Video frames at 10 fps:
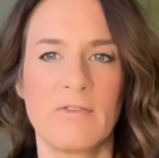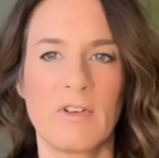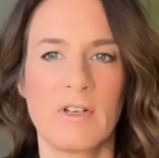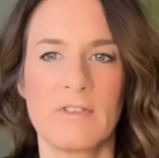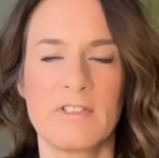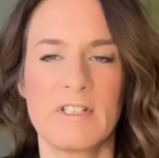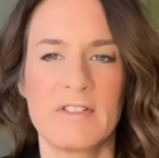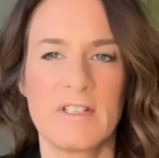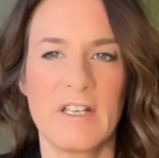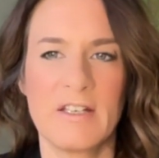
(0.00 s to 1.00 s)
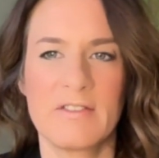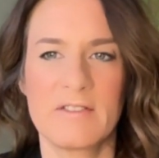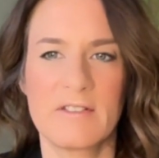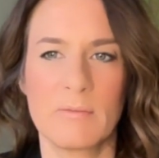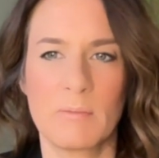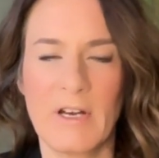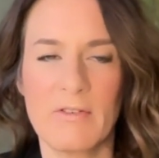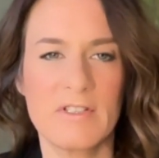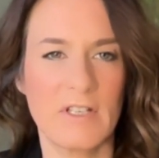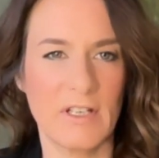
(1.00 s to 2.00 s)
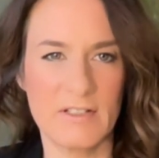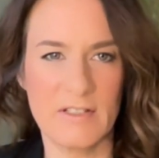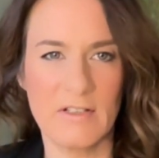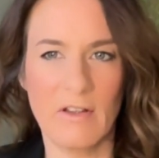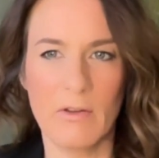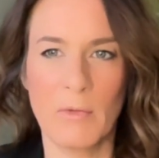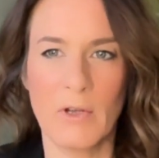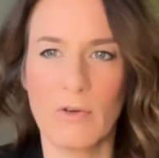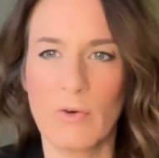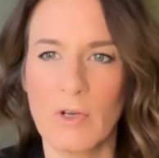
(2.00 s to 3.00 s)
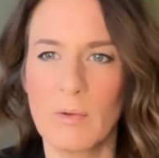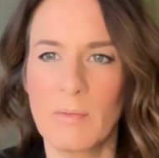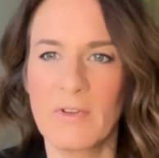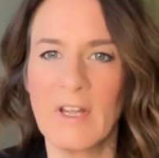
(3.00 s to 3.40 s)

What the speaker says: viruses, yeasts, and parasites and other microbes